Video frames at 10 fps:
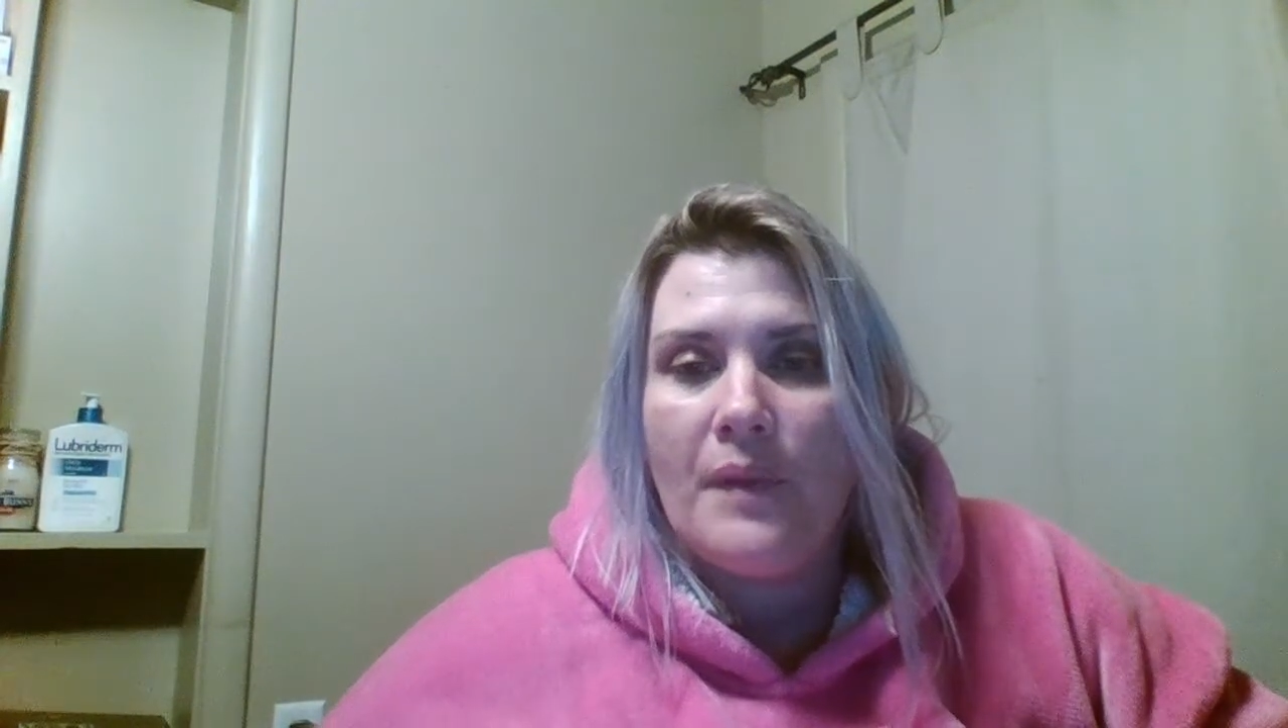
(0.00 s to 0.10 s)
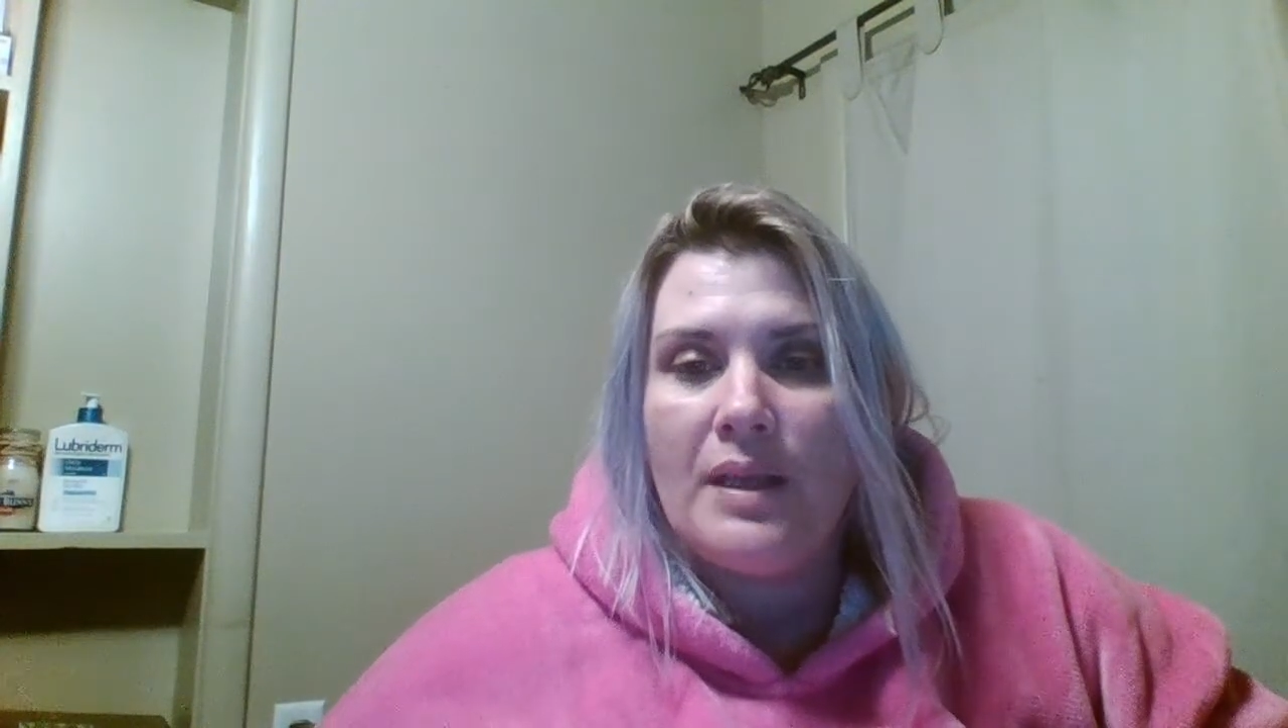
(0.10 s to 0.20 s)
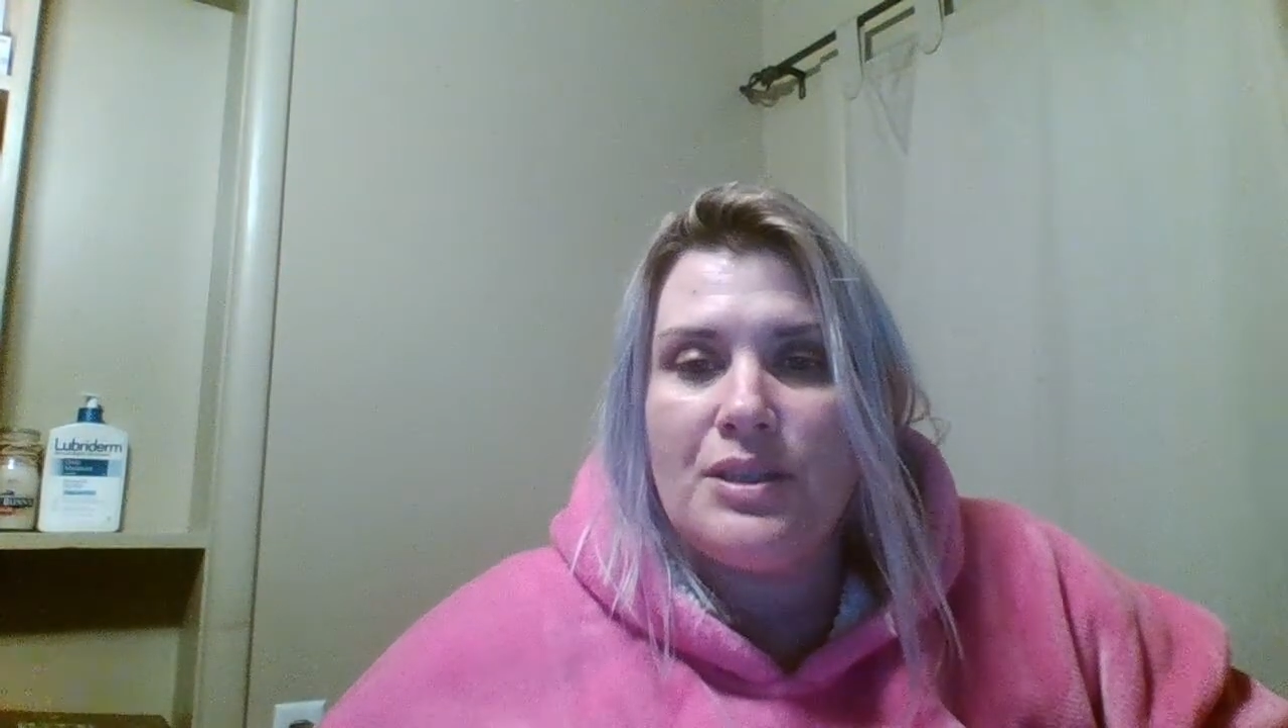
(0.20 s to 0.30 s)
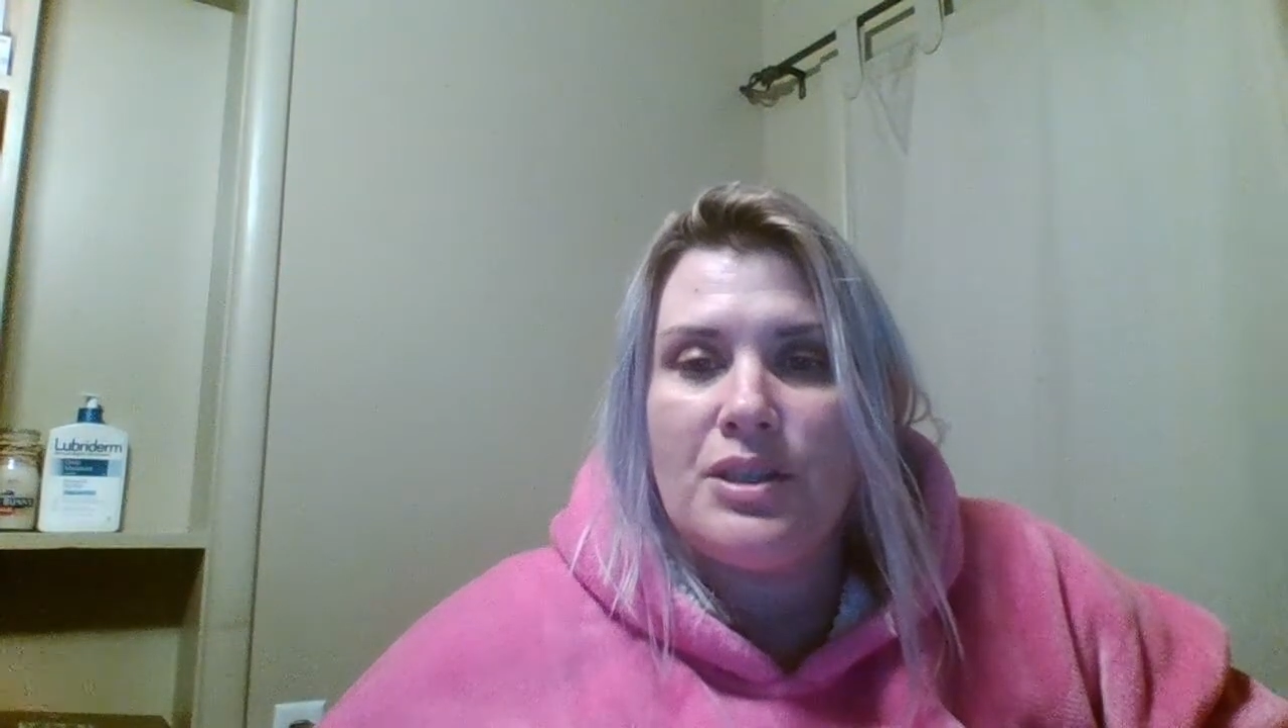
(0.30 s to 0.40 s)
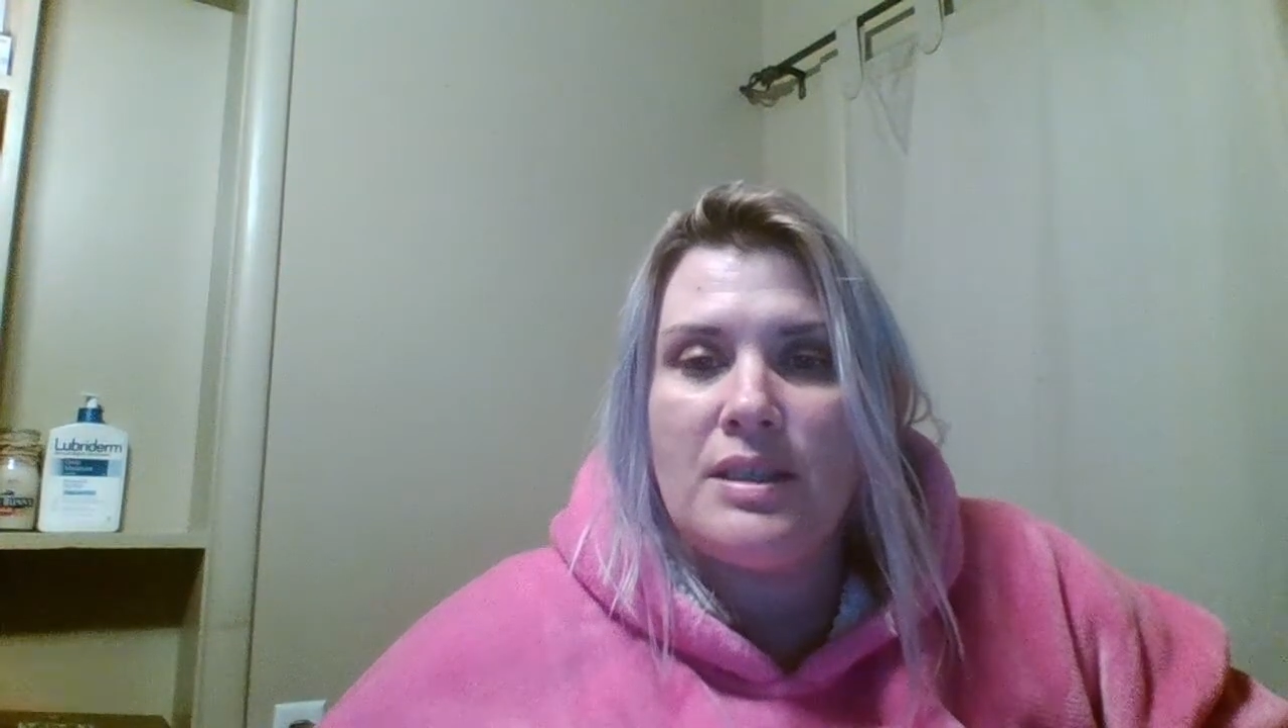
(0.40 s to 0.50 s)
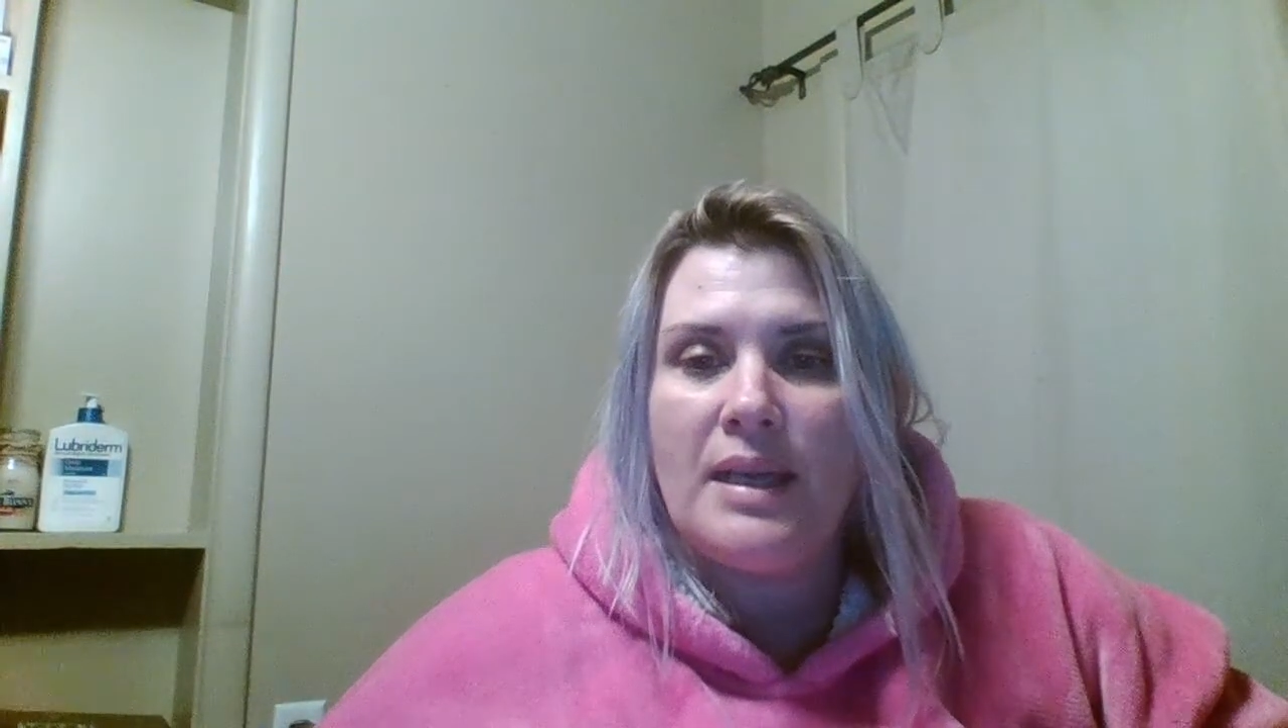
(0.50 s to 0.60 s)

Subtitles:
It's just